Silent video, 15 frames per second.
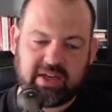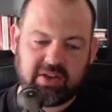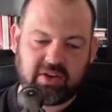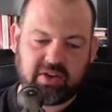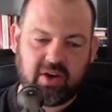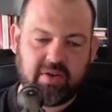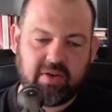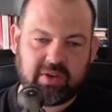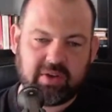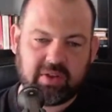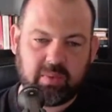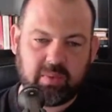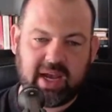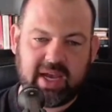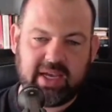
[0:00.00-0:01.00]
people forget in
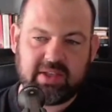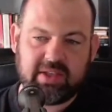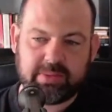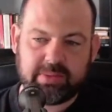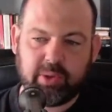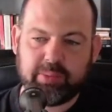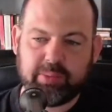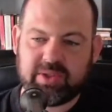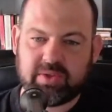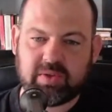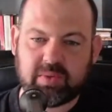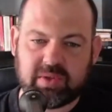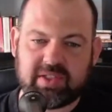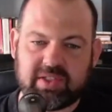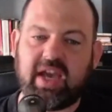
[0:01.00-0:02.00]
COVID, the way
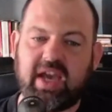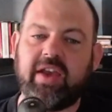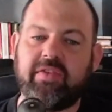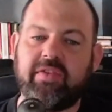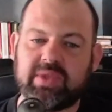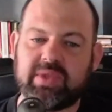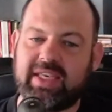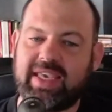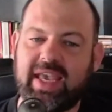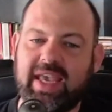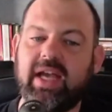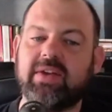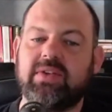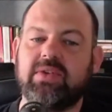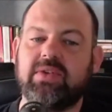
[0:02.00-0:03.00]
small business was saved
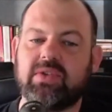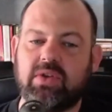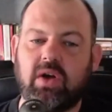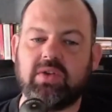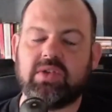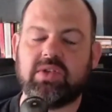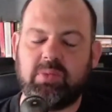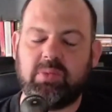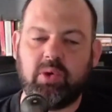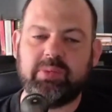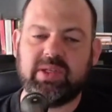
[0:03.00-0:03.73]
was accountants got